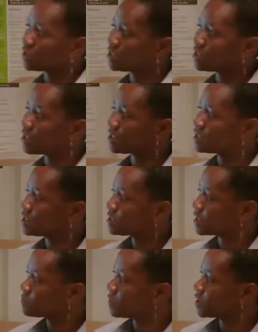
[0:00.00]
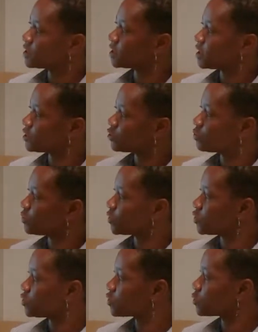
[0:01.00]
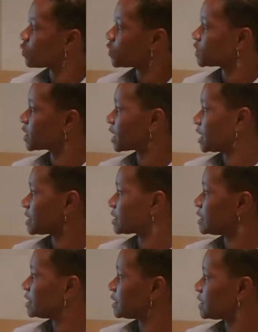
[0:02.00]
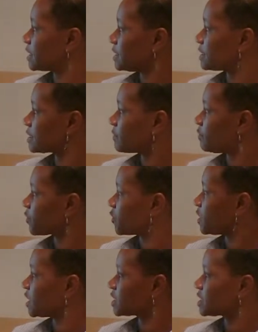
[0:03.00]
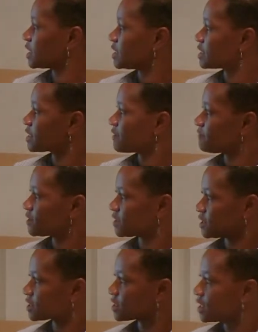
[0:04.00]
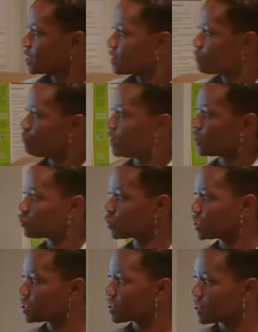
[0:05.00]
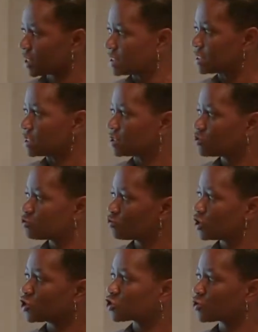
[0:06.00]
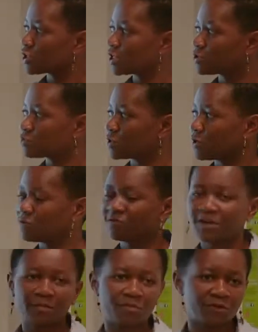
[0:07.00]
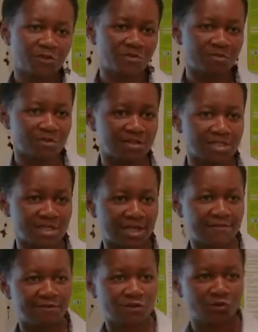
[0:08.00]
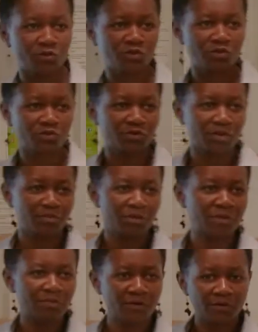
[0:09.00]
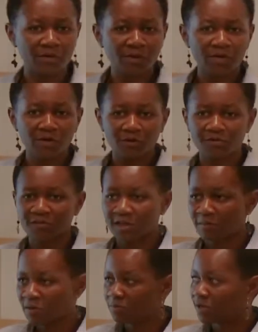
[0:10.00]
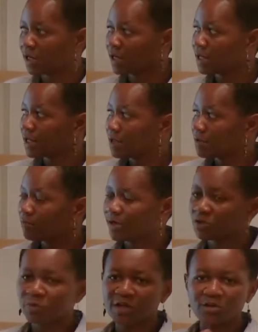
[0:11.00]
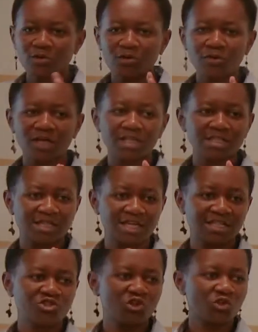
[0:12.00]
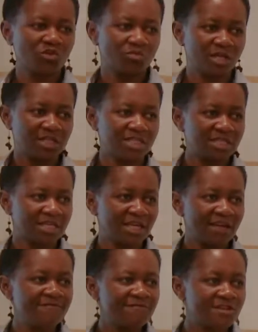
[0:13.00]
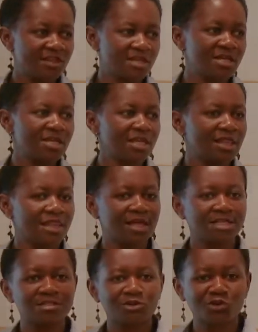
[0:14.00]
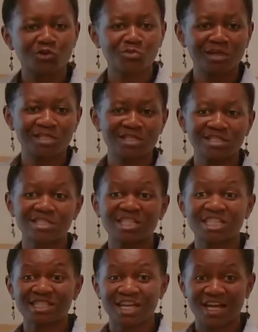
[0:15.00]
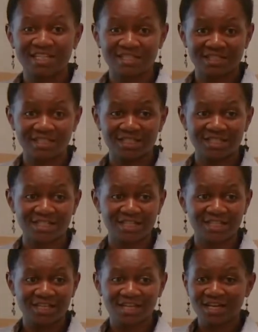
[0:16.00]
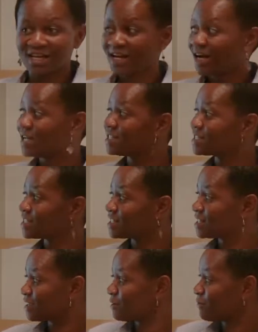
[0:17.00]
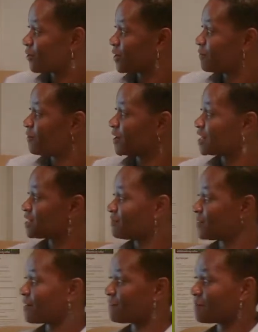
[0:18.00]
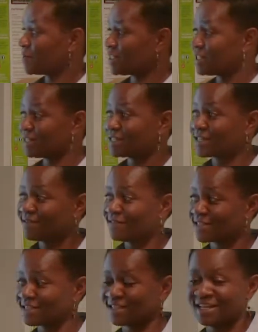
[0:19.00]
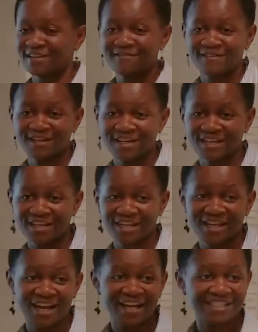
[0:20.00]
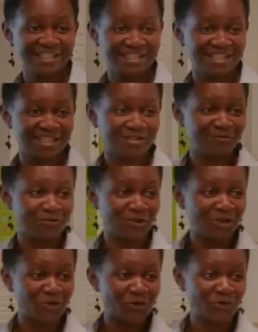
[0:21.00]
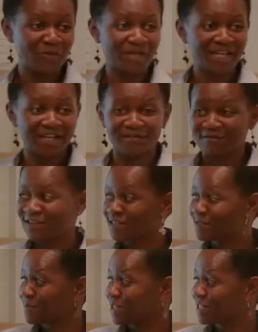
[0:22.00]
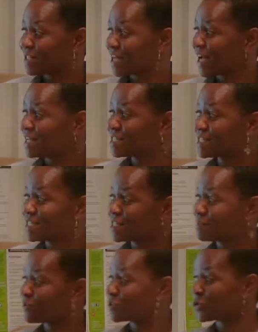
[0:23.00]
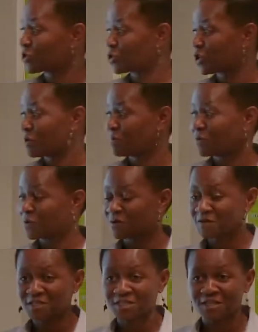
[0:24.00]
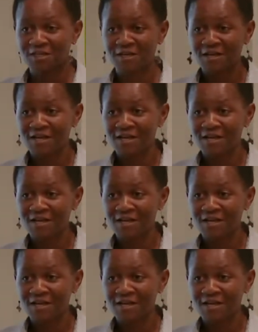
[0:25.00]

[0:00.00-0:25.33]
2030 is expecting us to produce world-class citizens, products and services by 2030 to ensure that we offer a prosperous livelihood to the people of Namibia. But when you look at that document, everything in that document is just ICT. ICT for effective government and service delivery, ICT for economic advancement, ICT for social progression,